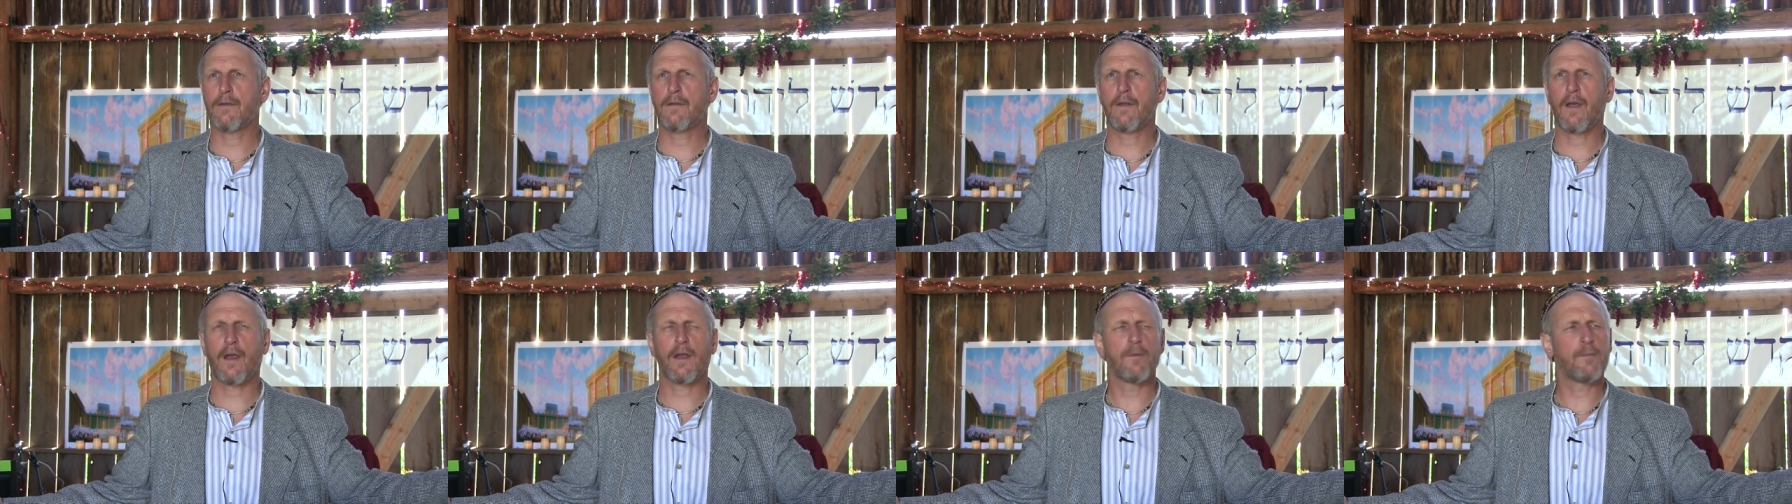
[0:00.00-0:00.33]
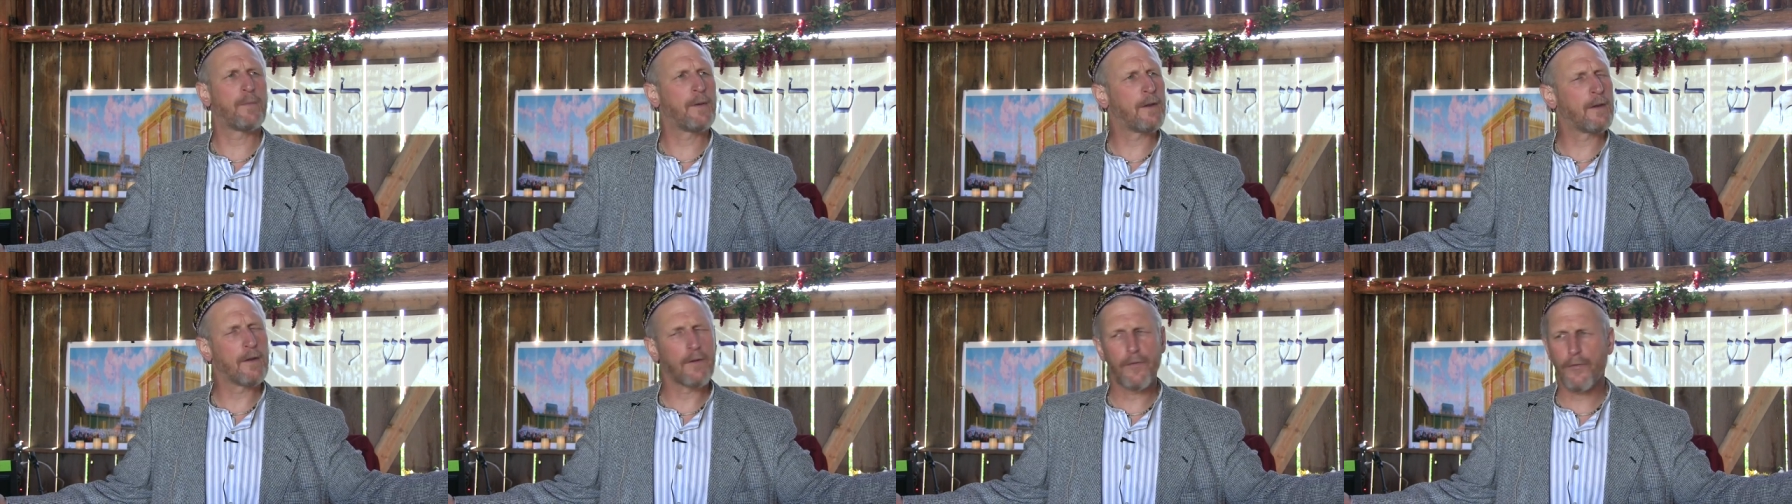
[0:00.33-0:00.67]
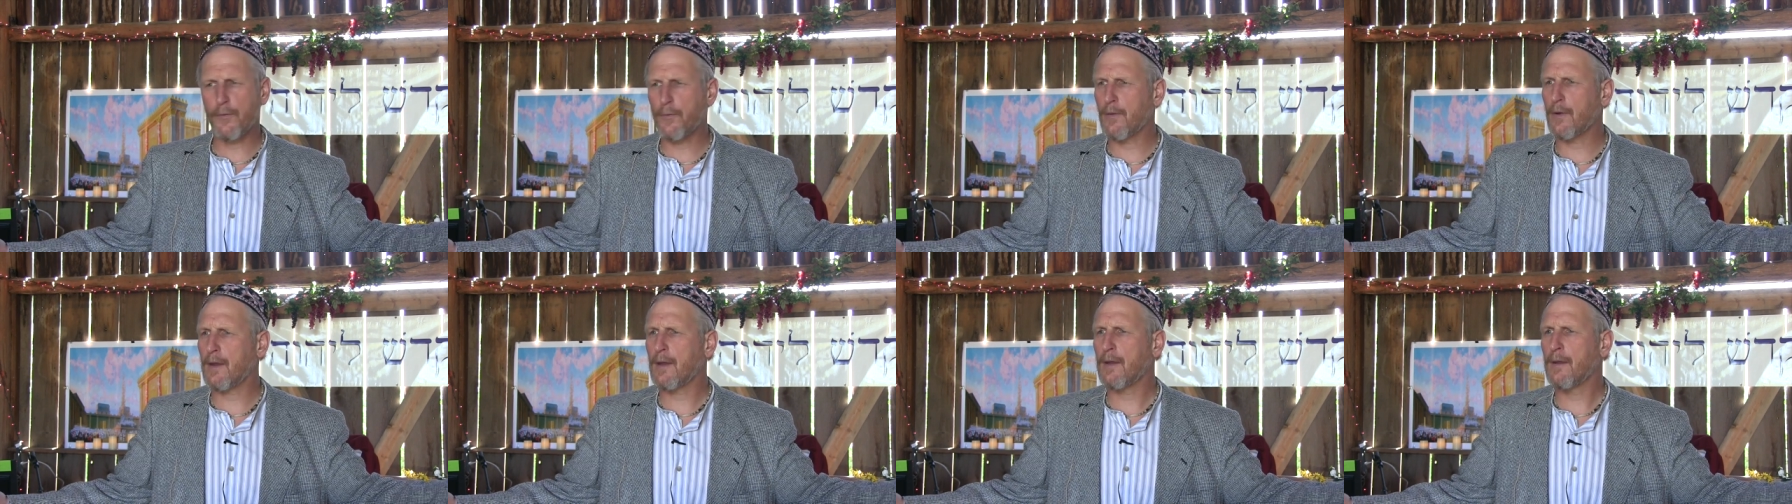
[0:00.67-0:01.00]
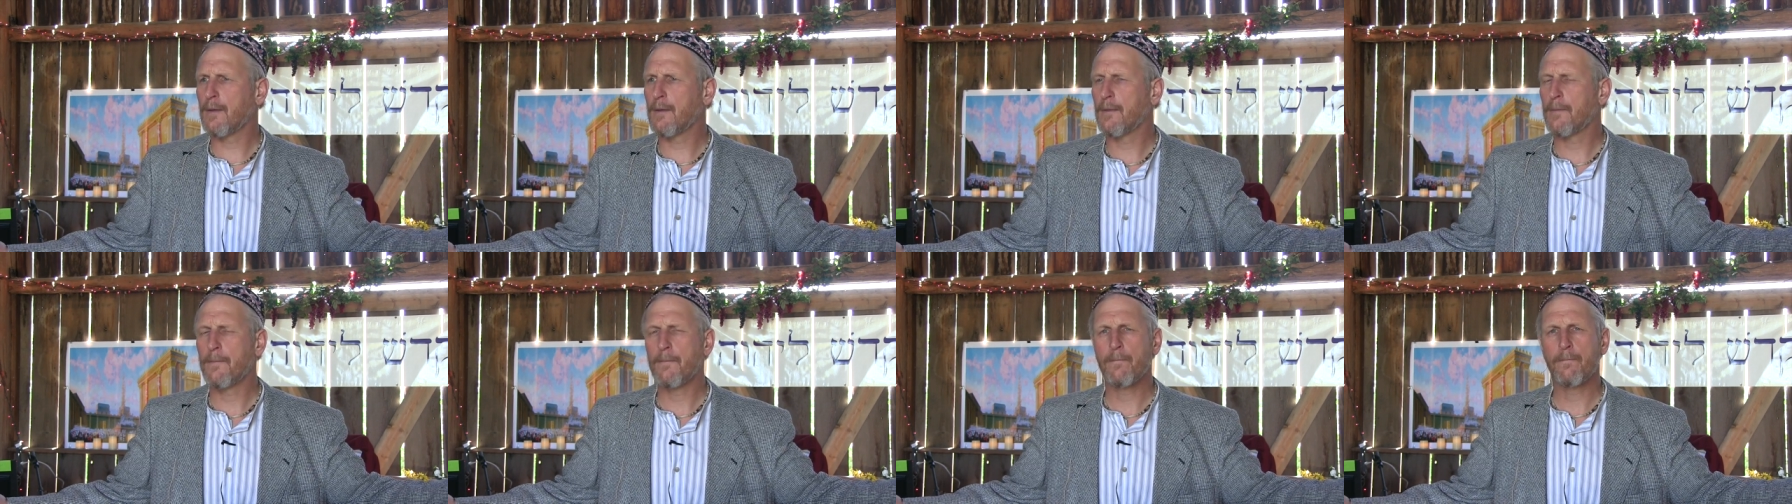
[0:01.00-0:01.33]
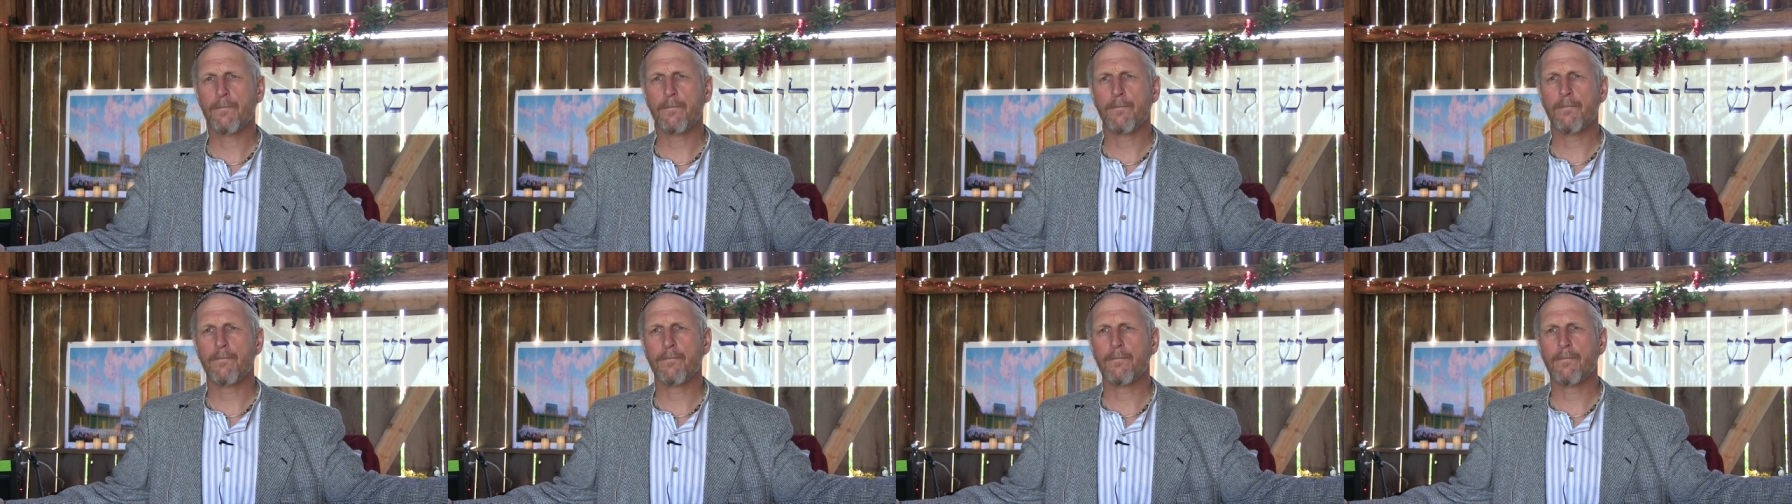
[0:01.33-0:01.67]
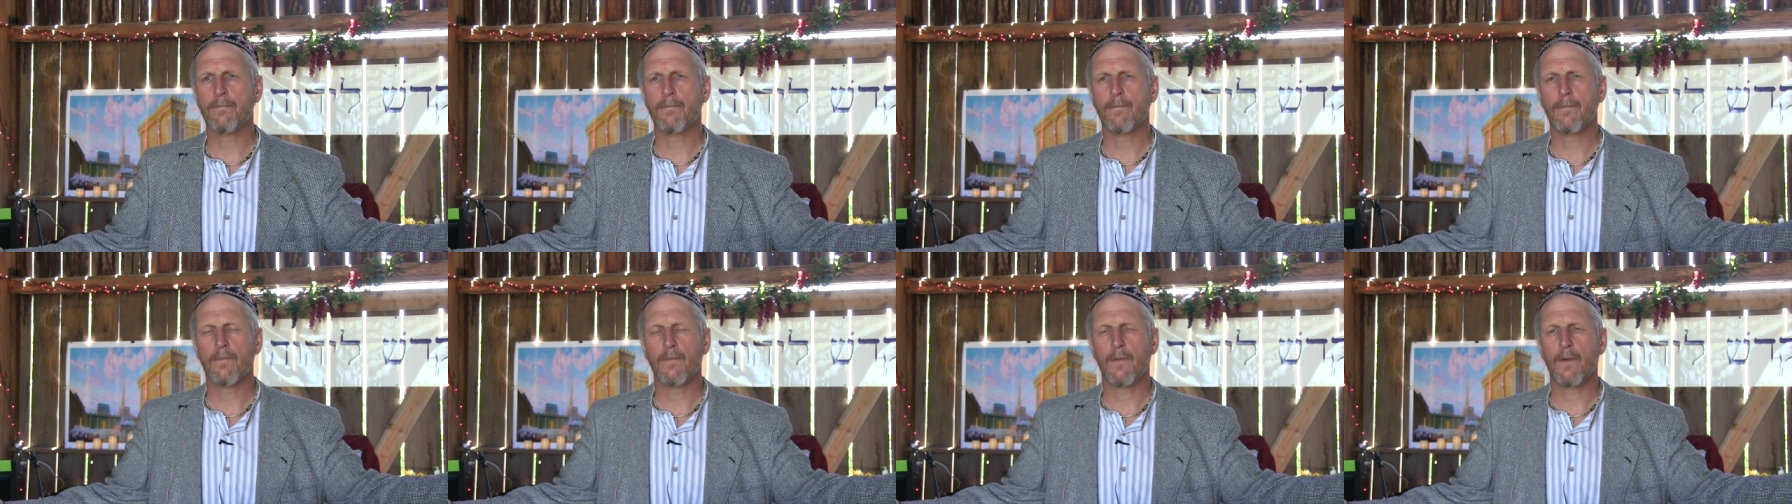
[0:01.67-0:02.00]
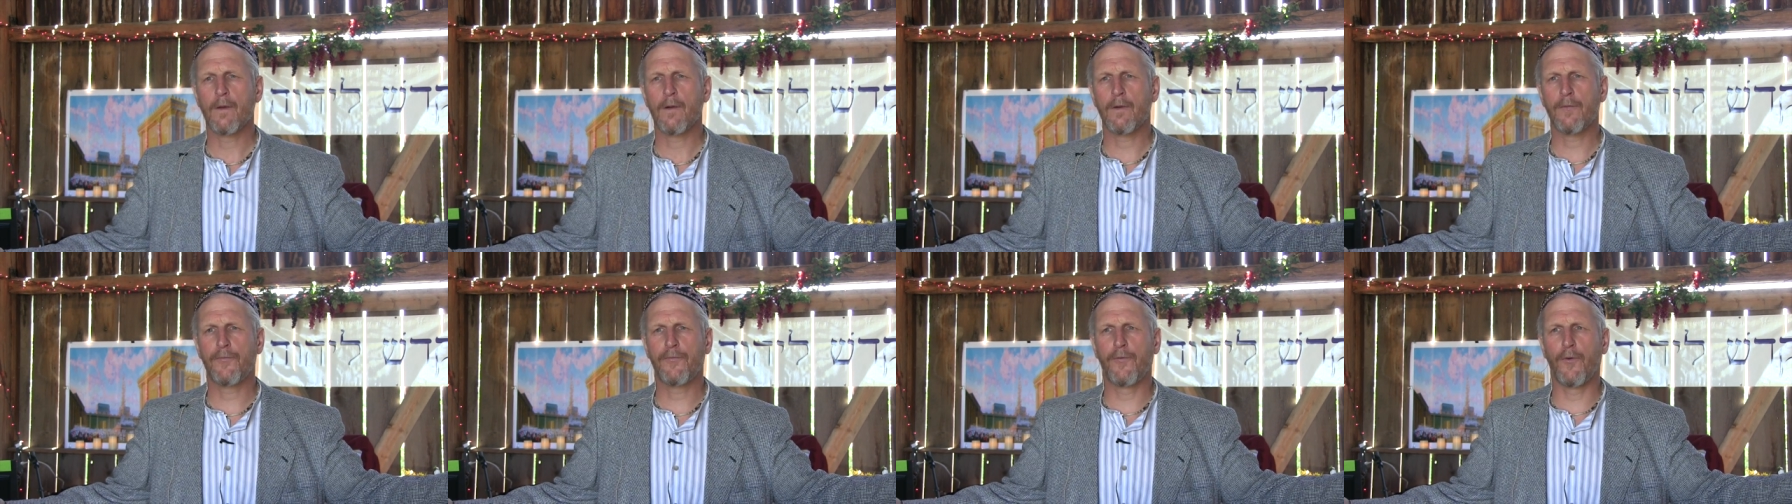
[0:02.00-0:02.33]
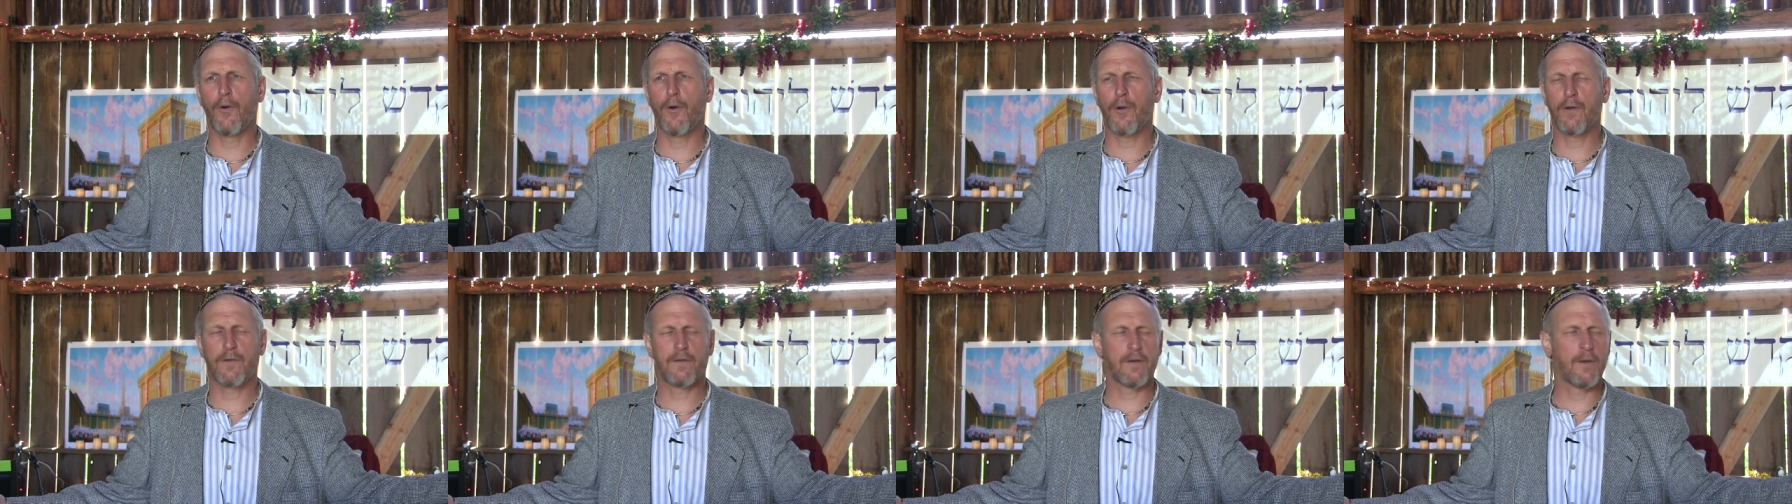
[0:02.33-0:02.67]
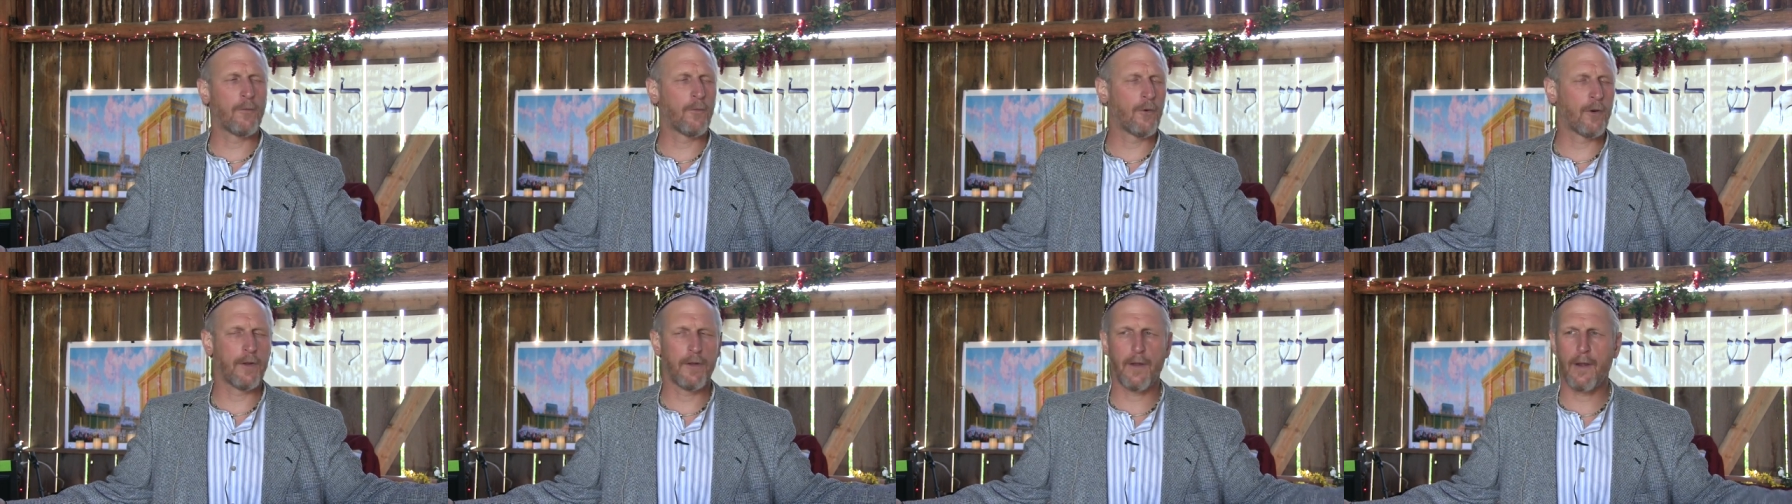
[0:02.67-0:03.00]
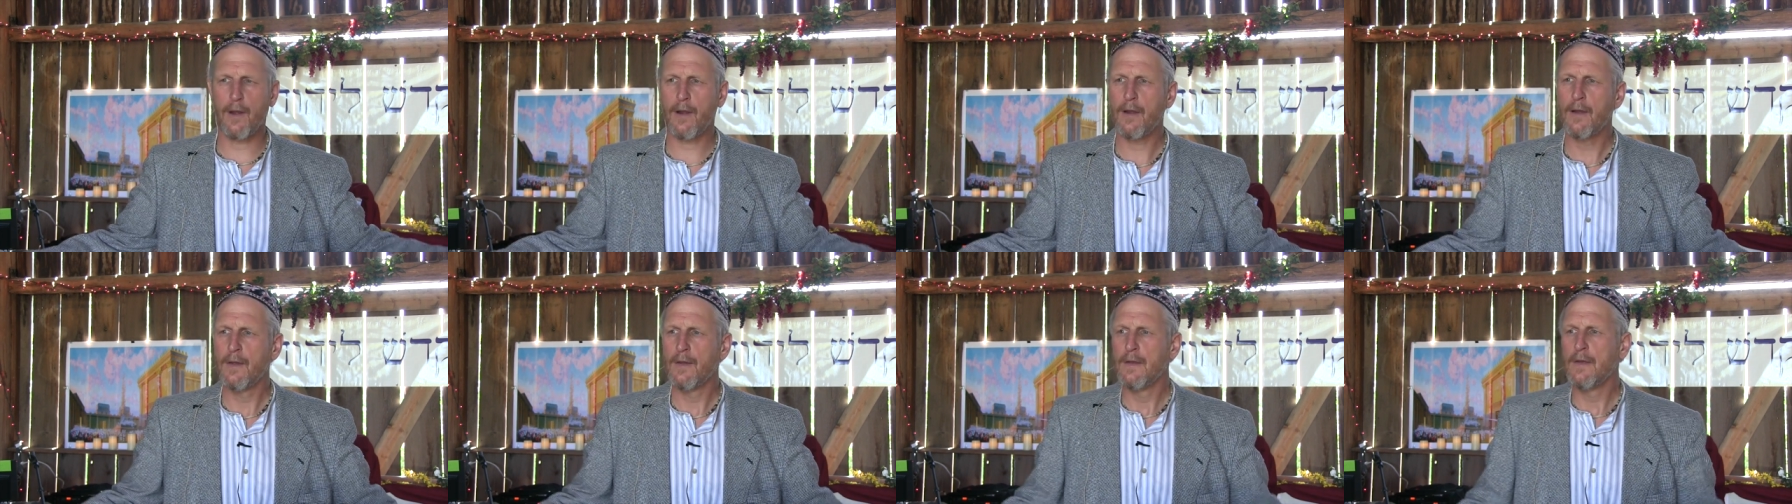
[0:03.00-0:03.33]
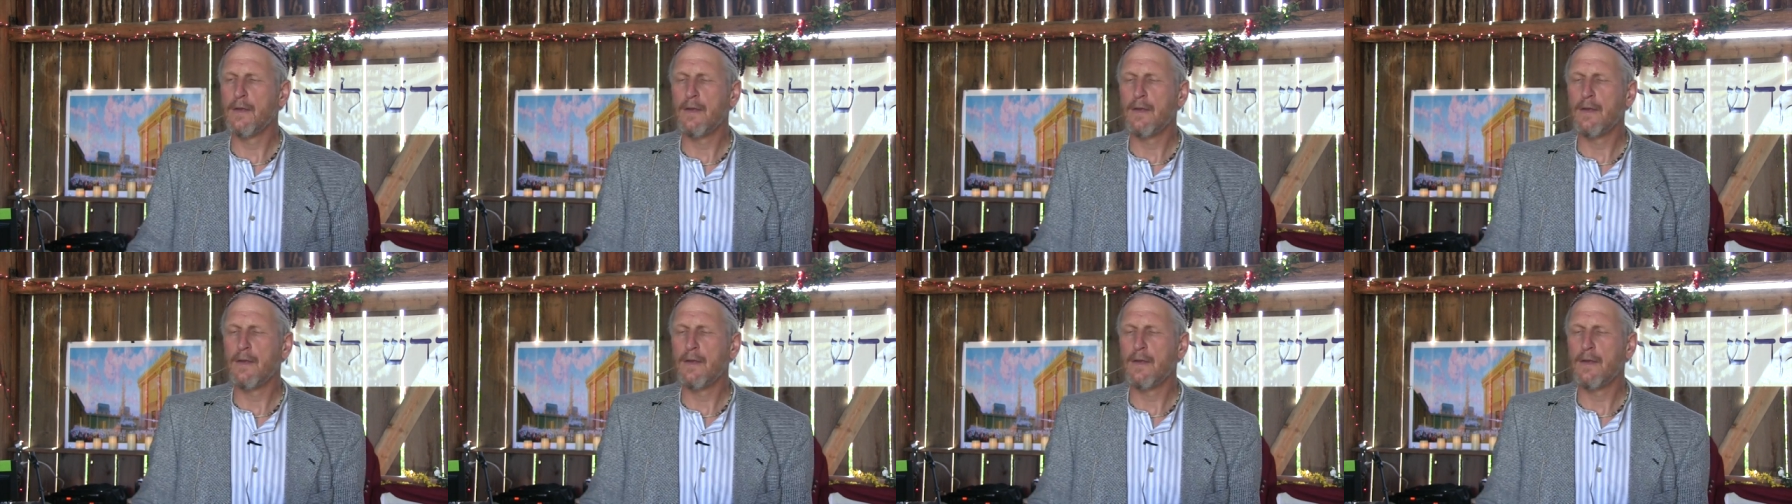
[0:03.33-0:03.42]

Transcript: 2 Peter 3 or 4, somewhere in there.